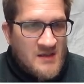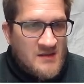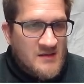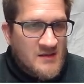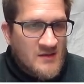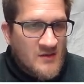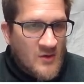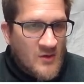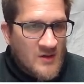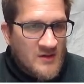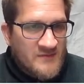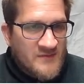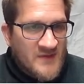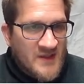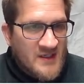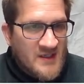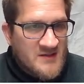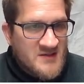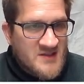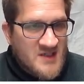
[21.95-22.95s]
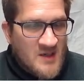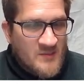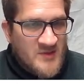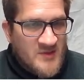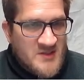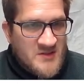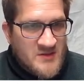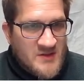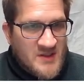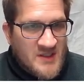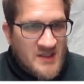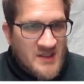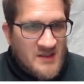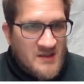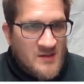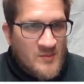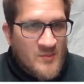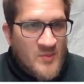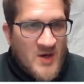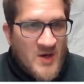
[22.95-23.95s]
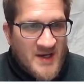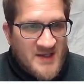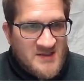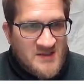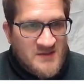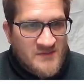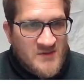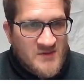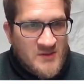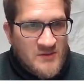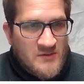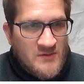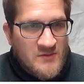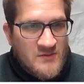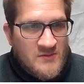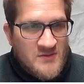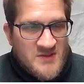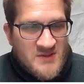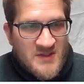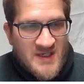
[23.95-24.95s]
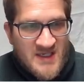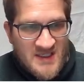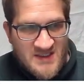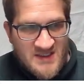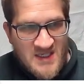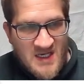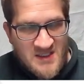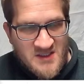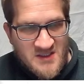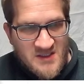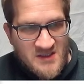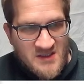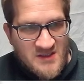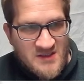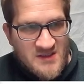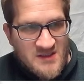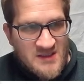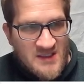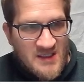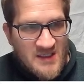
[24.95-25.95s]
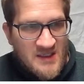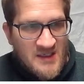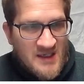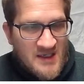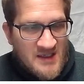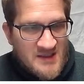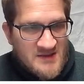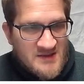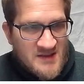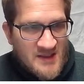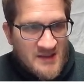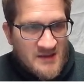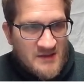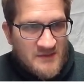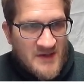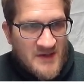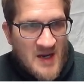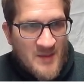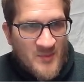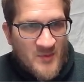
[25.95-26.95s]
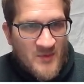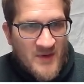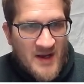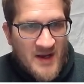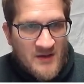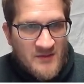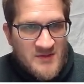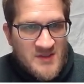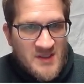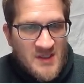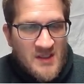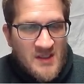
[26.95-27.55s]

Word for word: the horn flare geometry comprised of two straight sections and then it has like the wraparound.